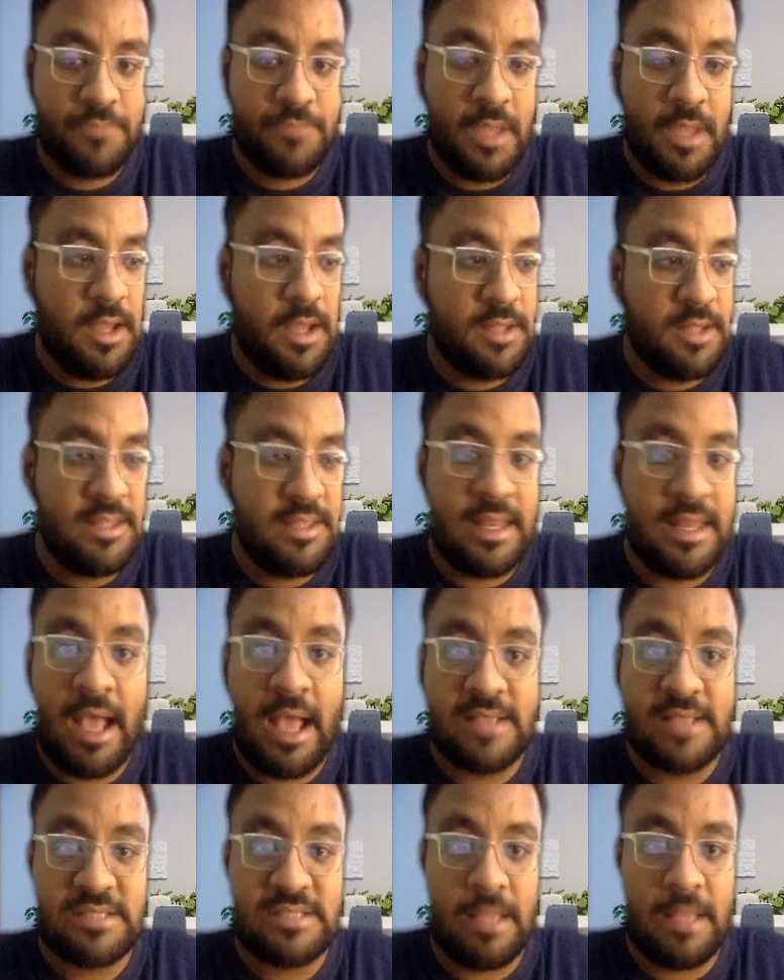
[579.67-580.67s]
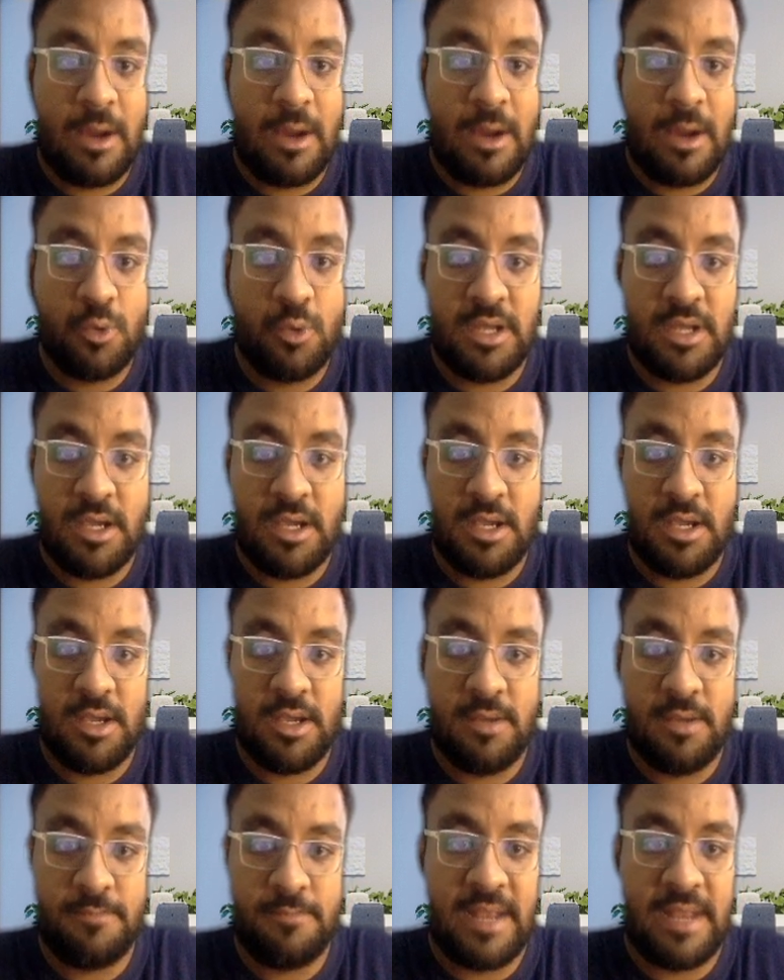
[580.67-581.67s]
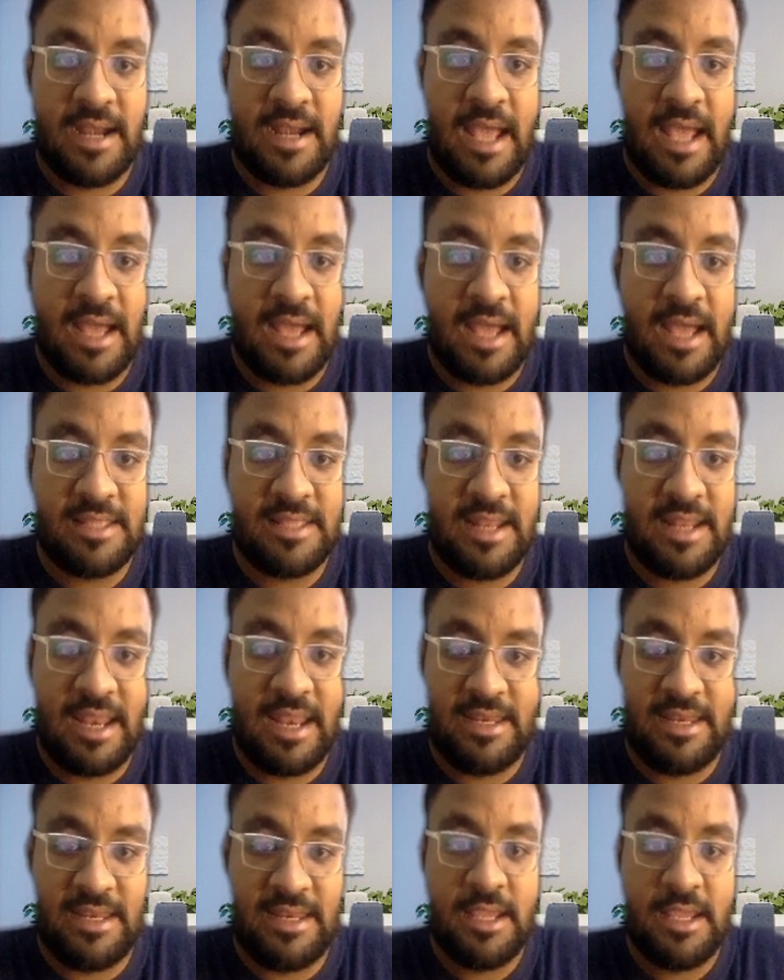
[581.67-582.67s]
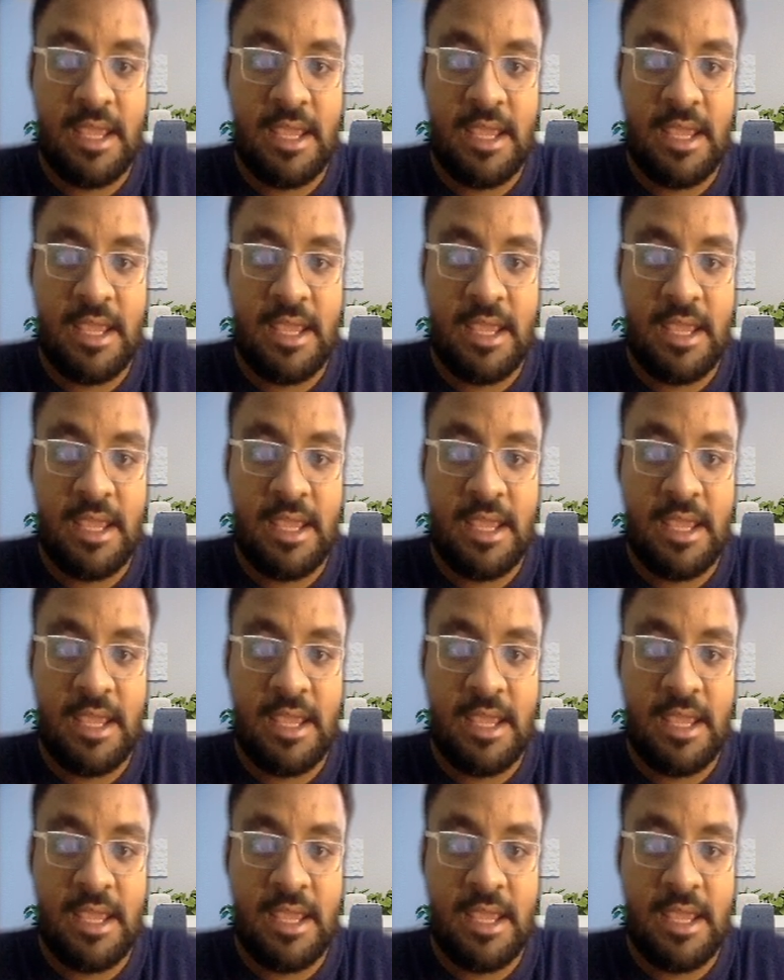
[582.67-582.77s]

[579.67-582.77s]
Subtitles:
then ask about that are there any